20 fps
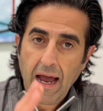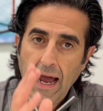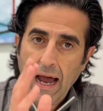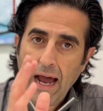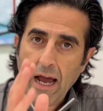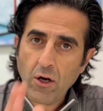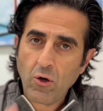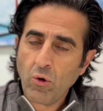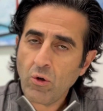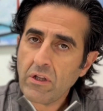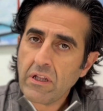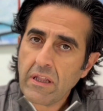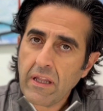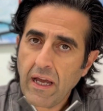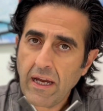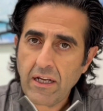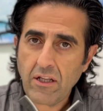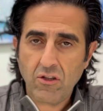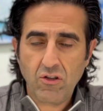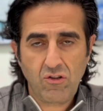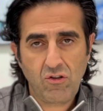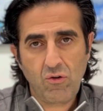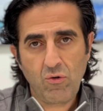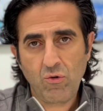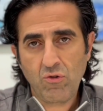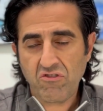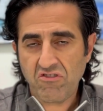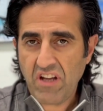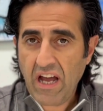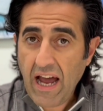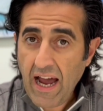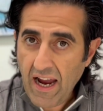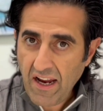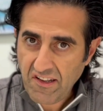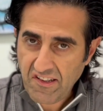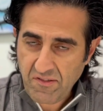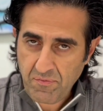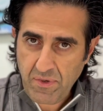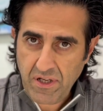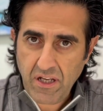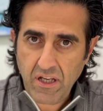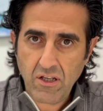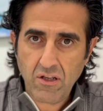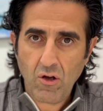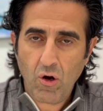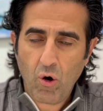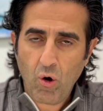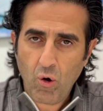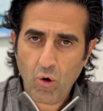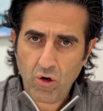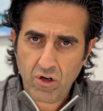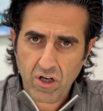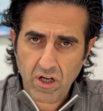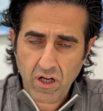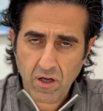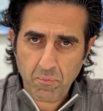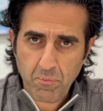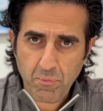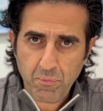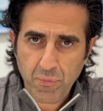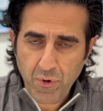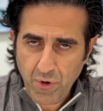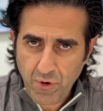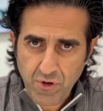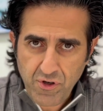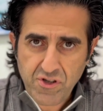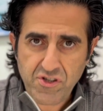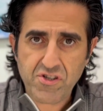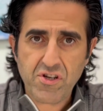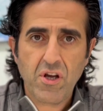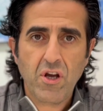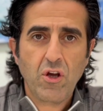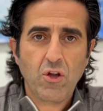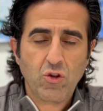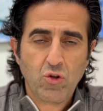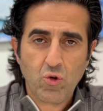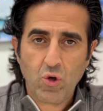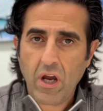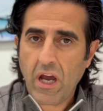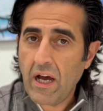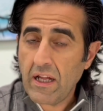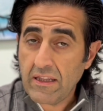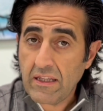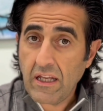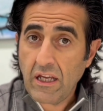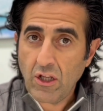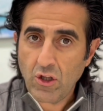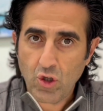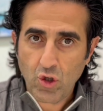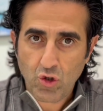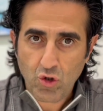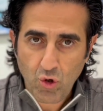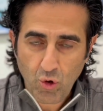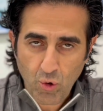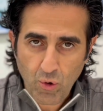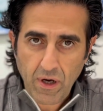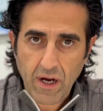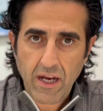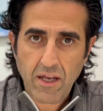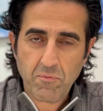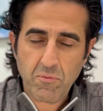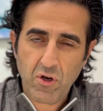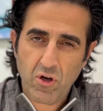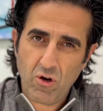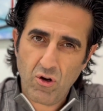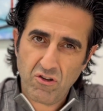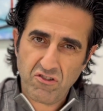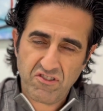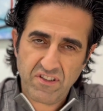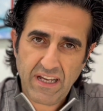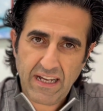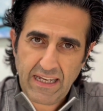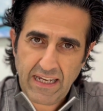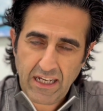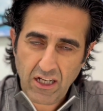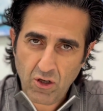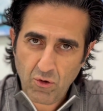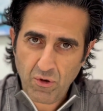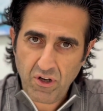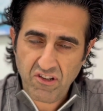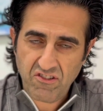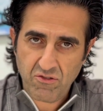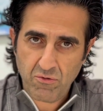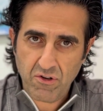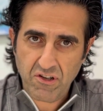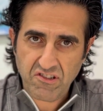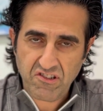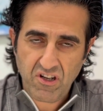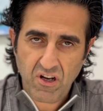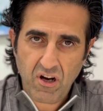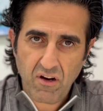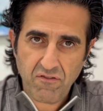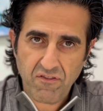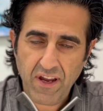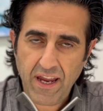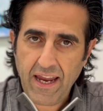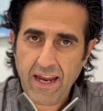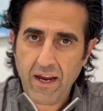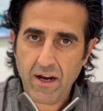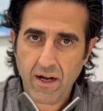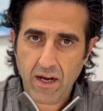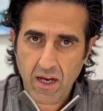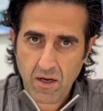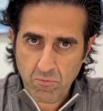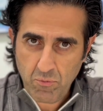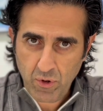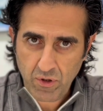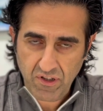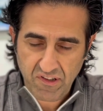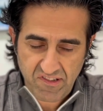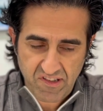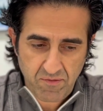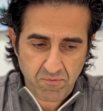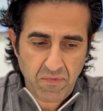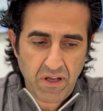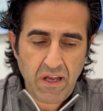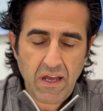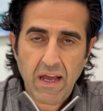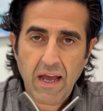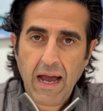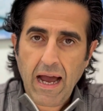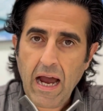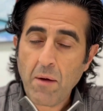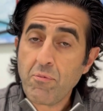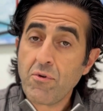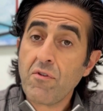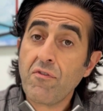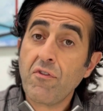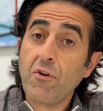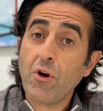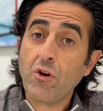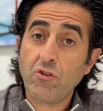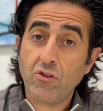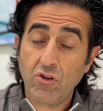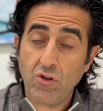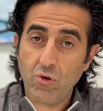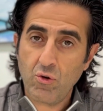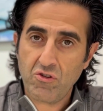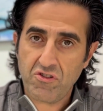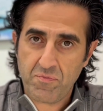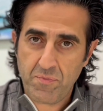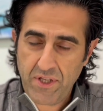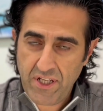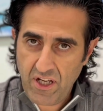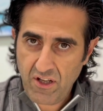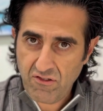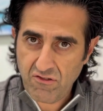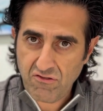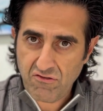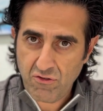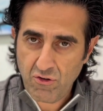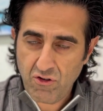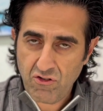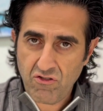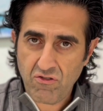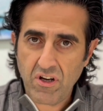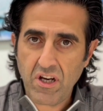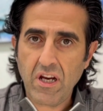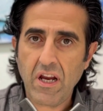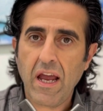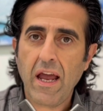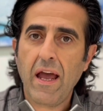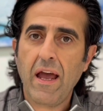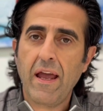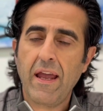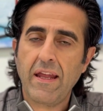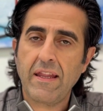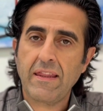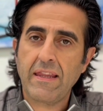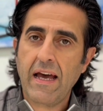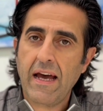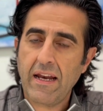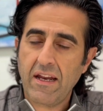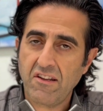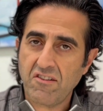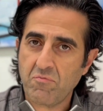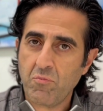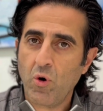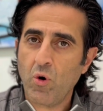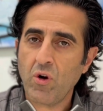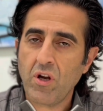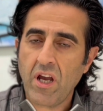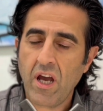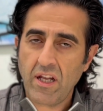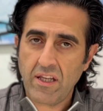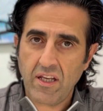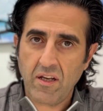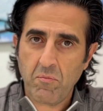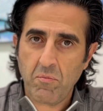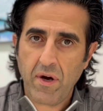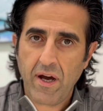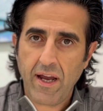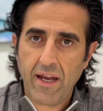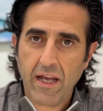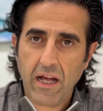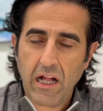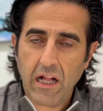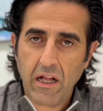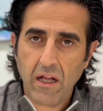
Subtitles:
I don't like to use high speed or burrs to cut the tori because that increases the risk of air embolism. I prefer to use piezosurgery, and that is bone cutting by